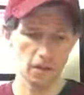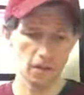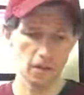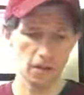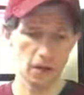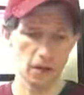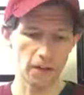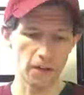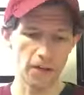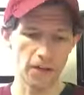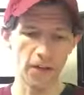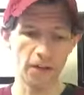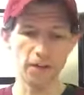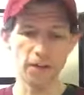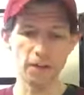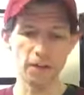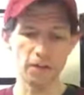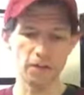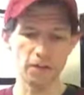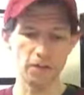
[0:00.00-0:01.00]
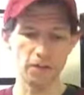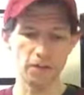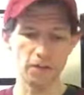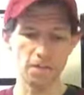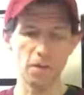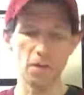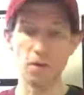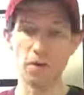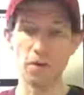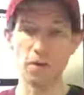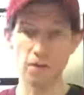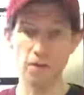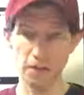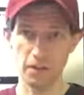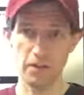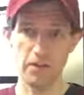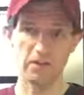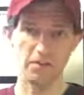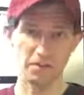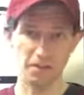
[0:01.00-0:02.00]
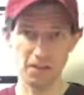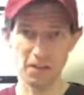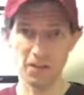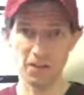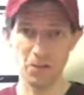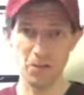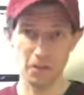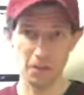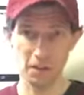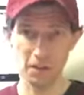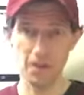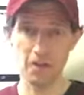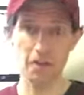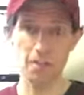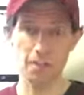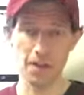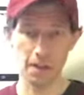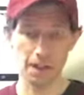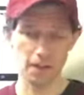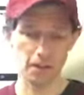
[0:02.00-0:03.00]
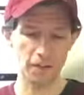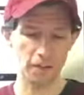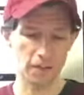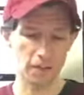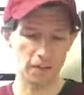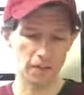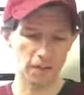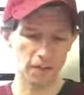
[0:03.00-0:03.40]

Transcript: while the others were more of a, one-to-one match,